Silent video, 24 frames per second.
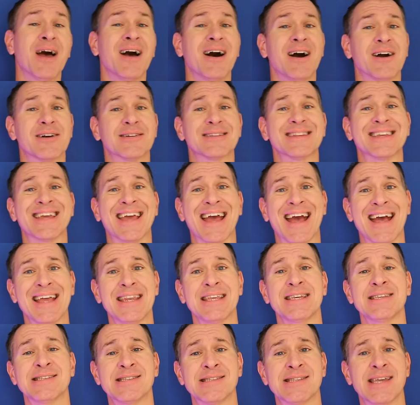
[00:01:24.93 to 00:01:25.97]
Hardly
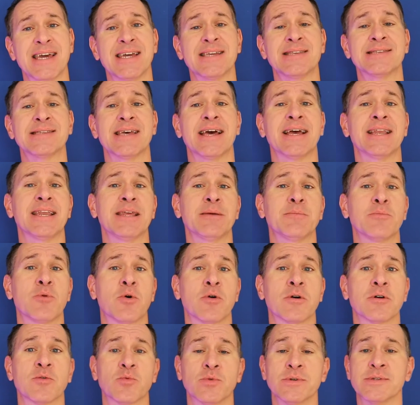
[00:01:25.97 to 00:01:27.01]
any states
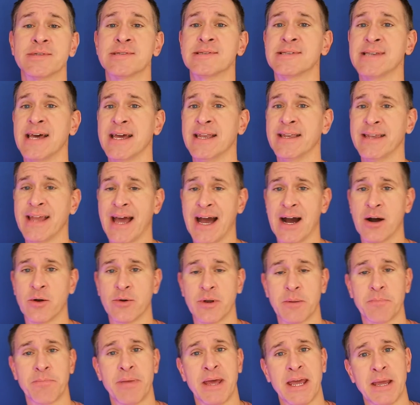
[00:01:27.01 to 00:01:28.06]
anymore will send
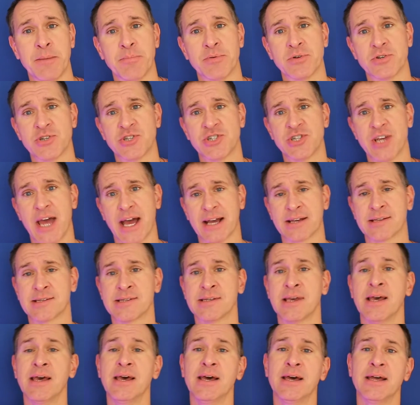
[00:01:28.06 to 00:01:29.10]
out paper checks.